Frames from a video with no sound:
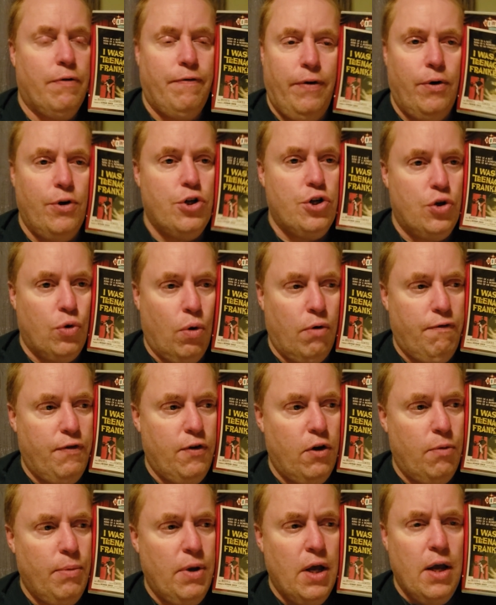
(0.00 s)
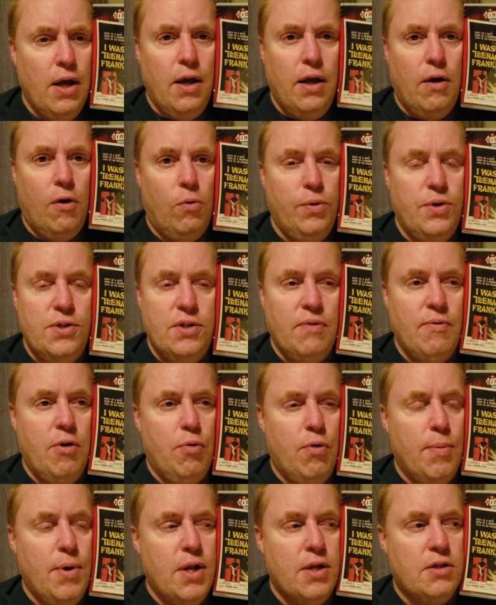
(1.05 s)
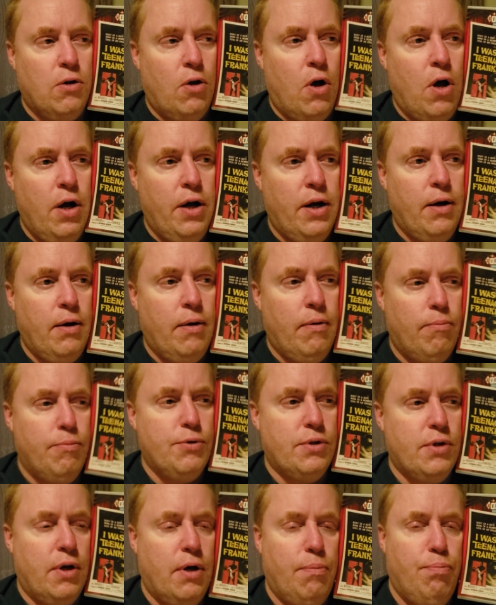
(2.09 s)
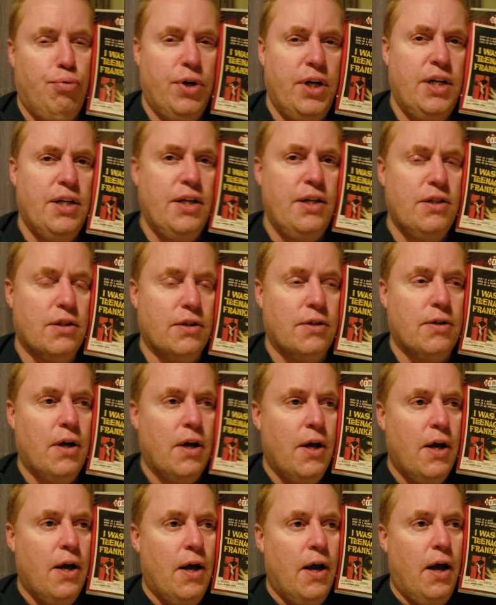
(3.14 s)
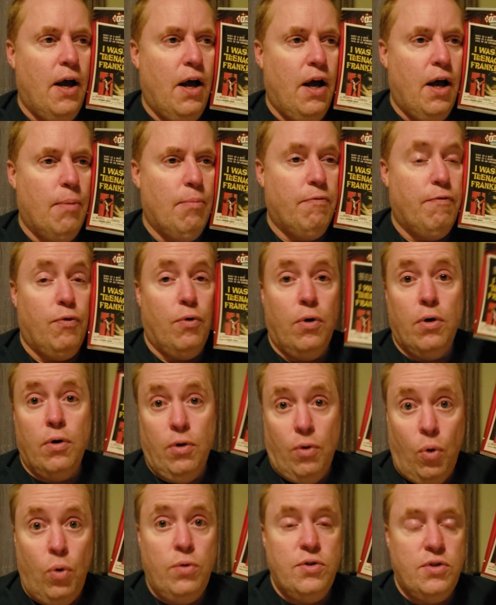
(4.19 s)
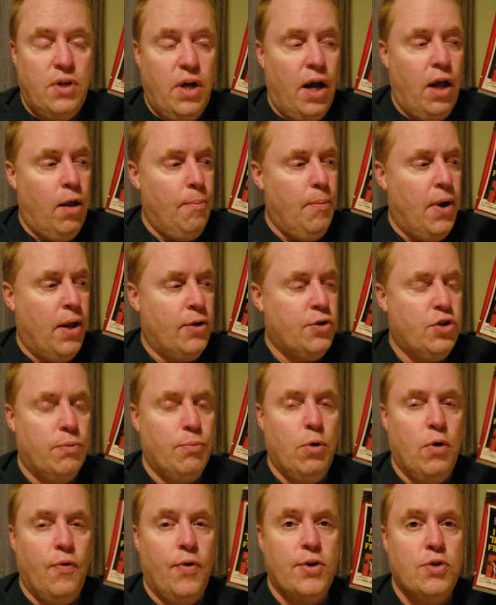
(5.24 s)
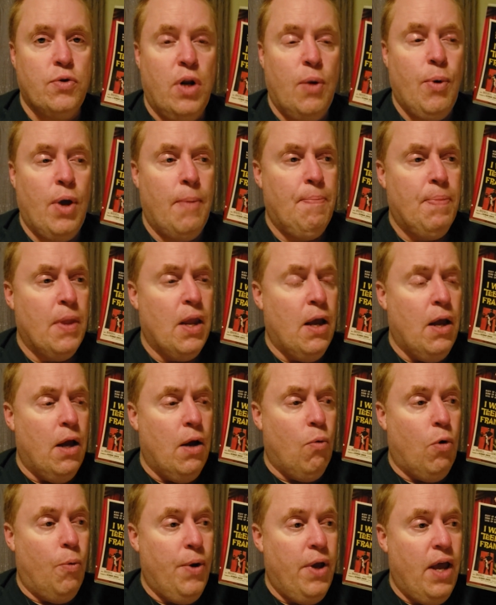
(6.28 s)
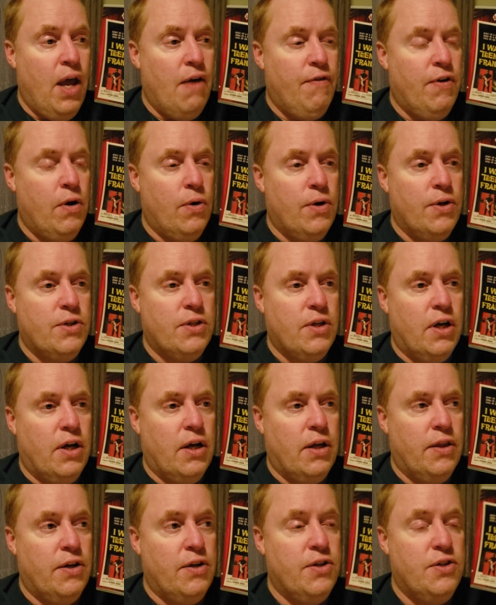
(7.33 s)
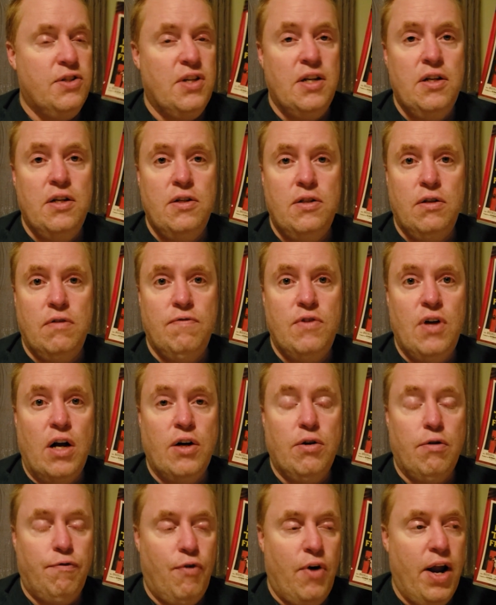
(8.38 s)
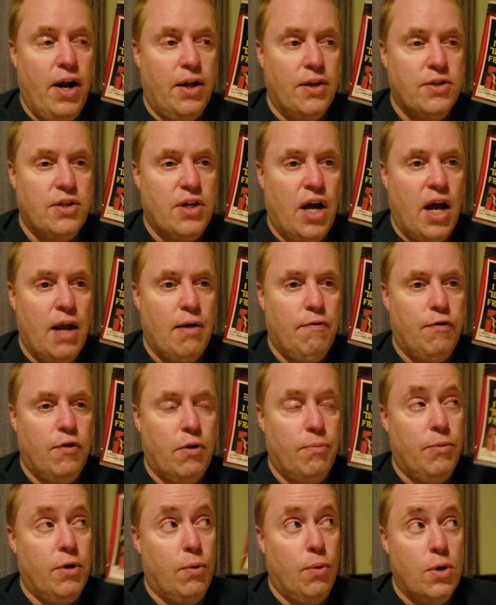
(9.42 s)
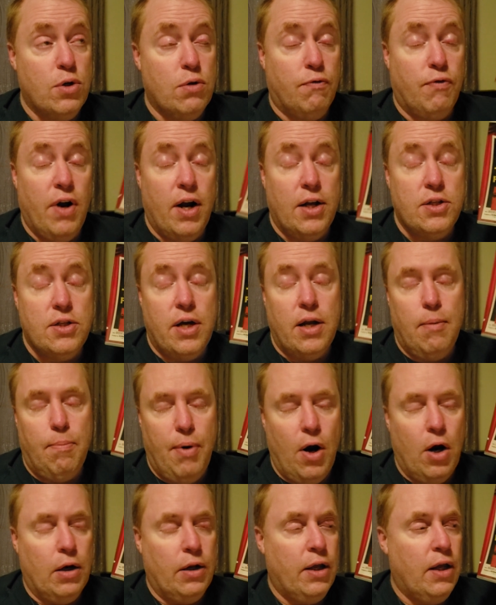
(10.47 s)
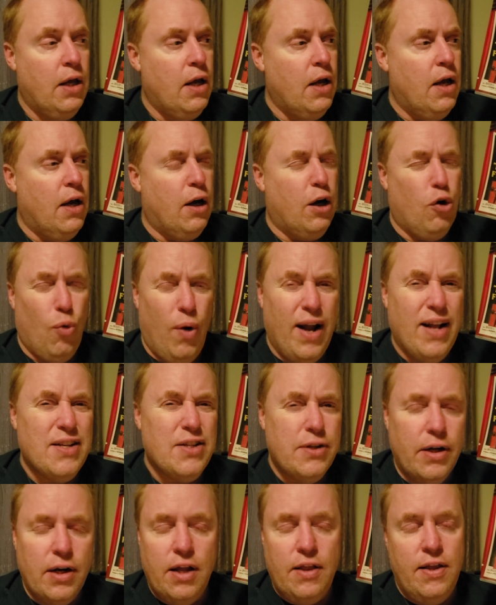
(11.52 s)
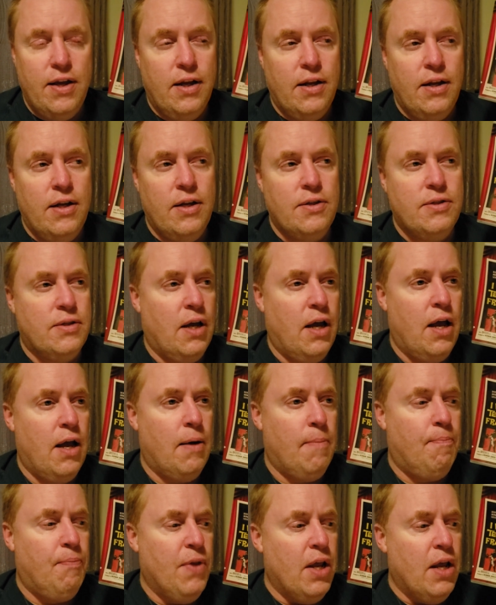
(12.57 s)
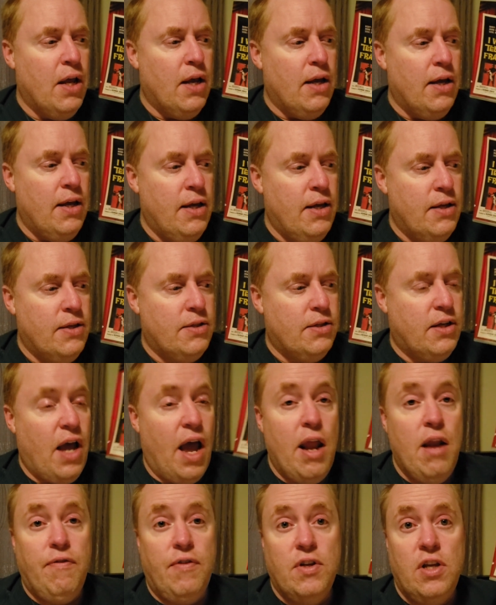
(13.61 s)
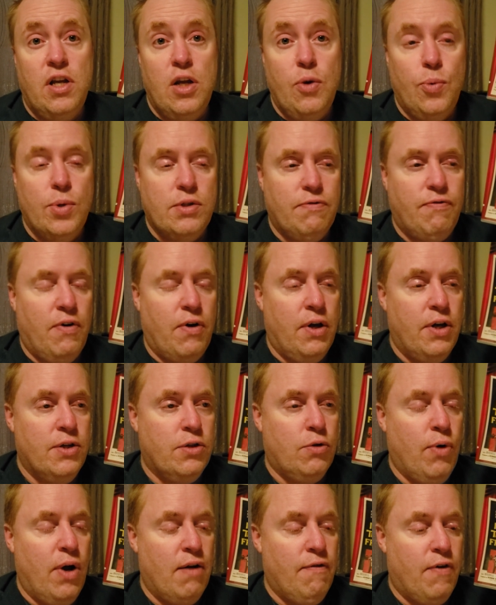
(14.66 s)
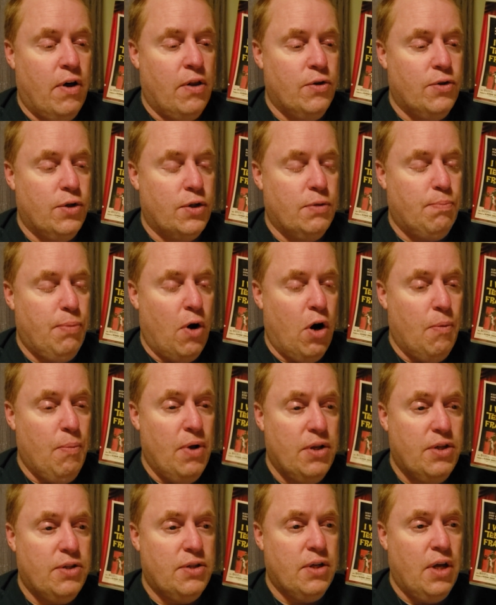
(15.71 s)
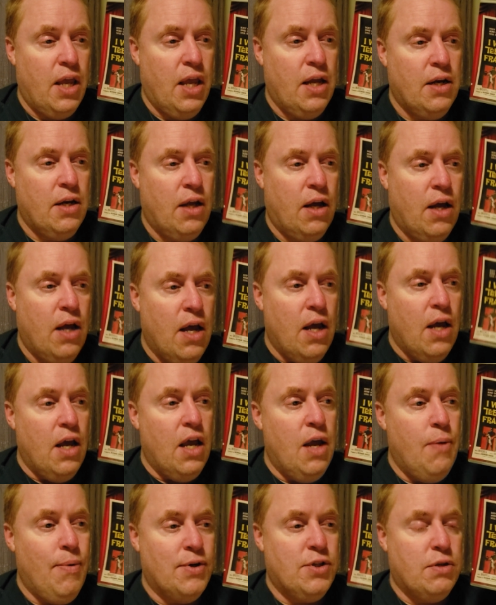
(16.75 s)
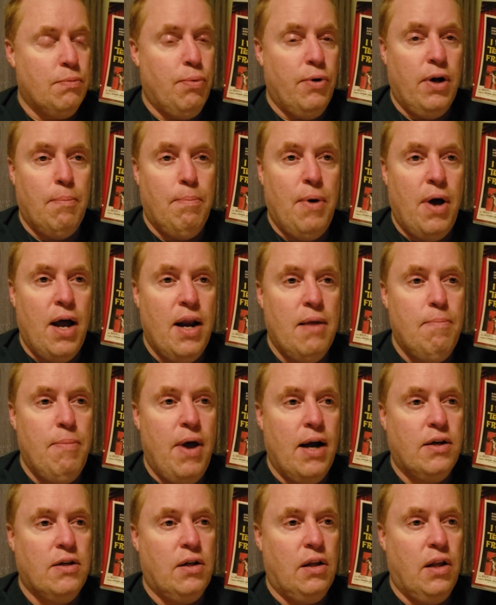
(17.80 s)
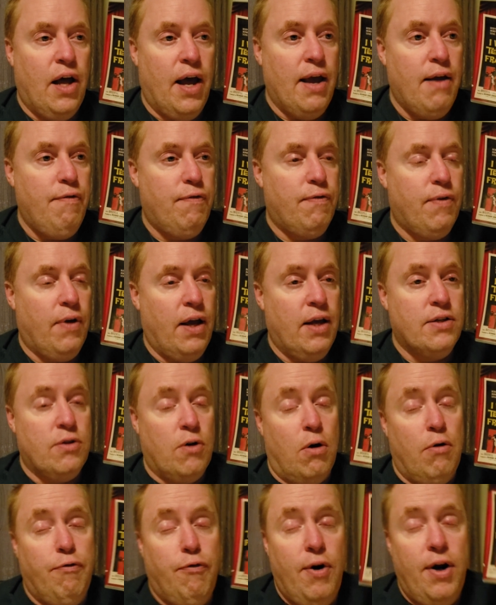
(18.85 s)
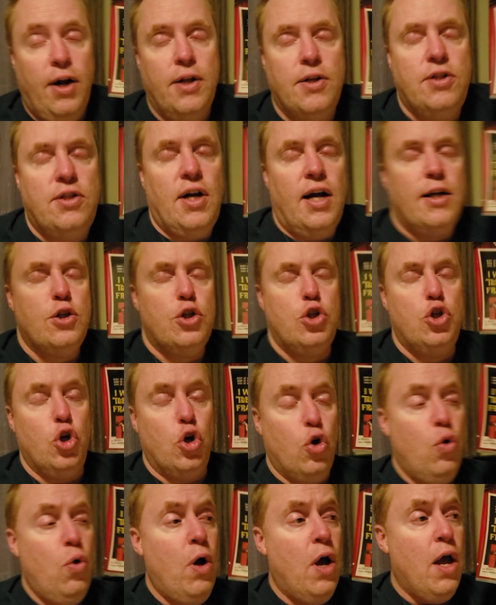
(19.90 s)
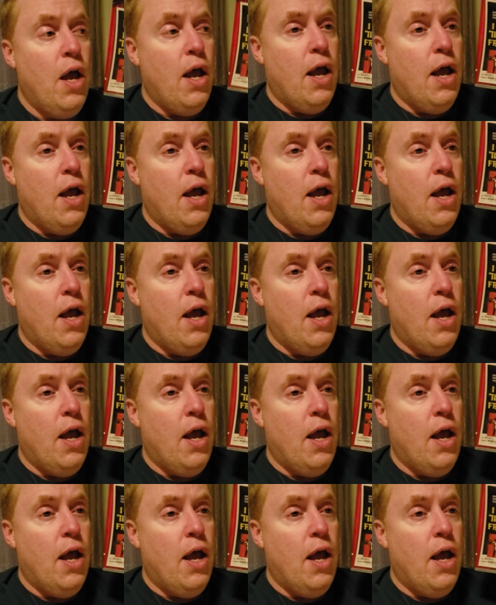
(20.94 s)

A very short film, only seventy three minutes long, and it, it was uh, pretty decent um, for an old style monster movie. So anyway, what we have here is uh, the descendant of Dr. Frankenstein from the original Frankenstein, apparently. Grandson, I think it is. Um, he's kind of continuing his, his grandfather's experiments, and uh, he wants to bring a body back to life, as all Frankensteins do.